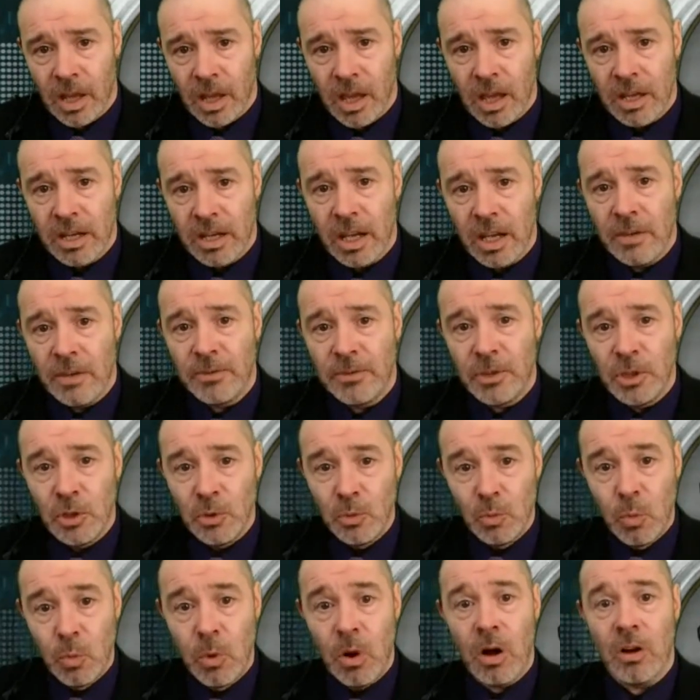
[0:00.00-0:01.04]
And if you
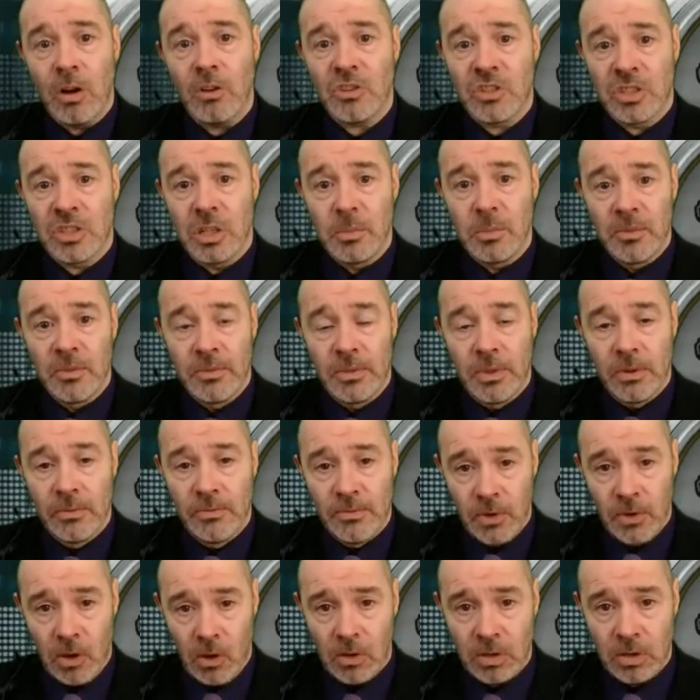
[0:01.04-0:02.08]
watch some of the
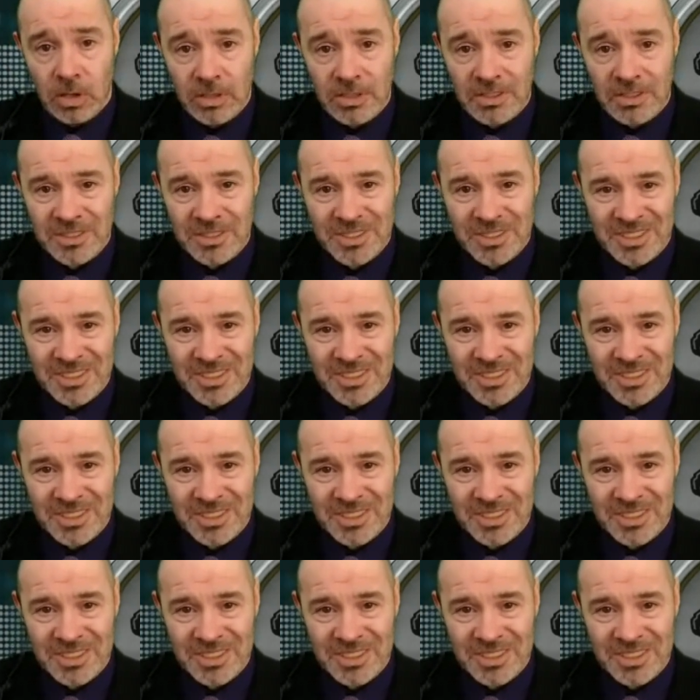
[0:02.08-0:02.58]
vloggers